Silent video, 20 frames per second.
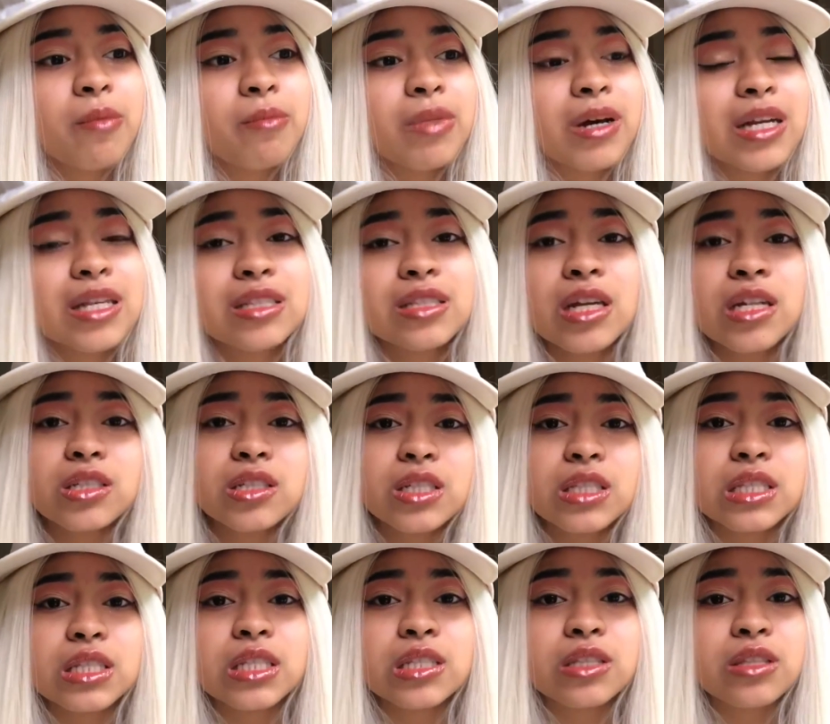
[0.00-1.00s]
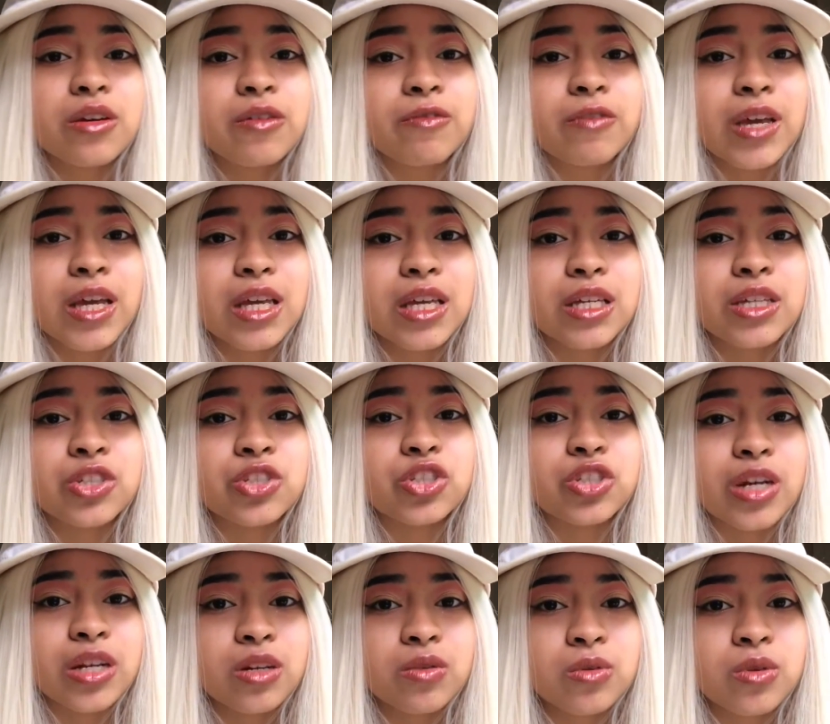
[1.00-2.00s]
But it's not just this event in
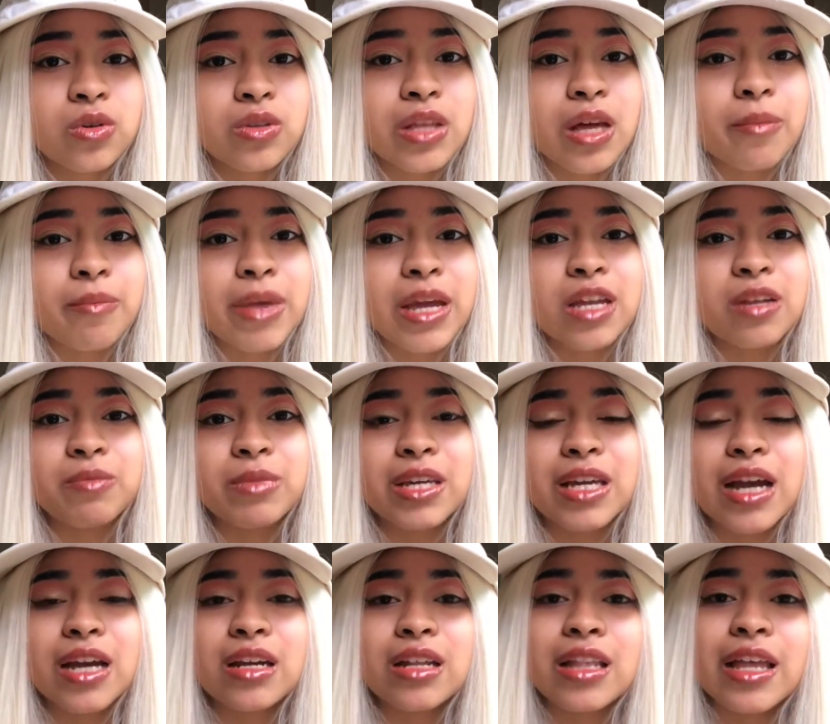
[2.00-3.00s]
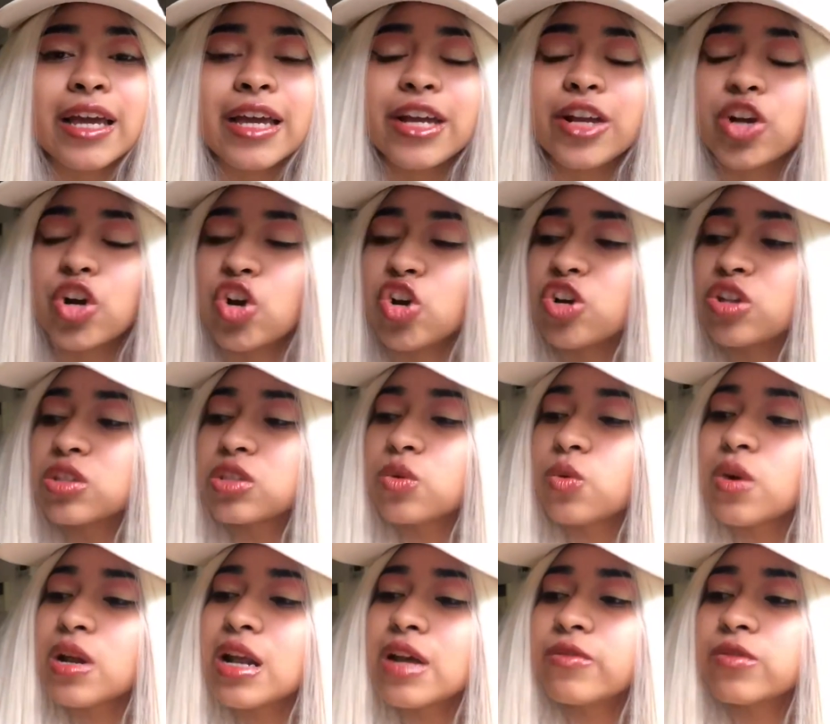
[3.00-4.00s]
general that made me kind of like irked or
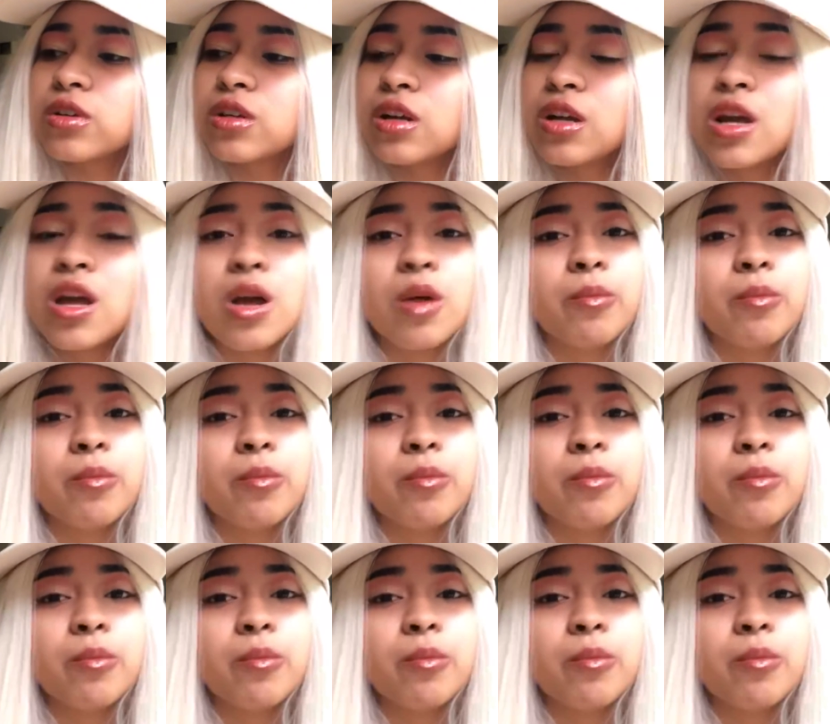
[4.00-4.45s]
whatever.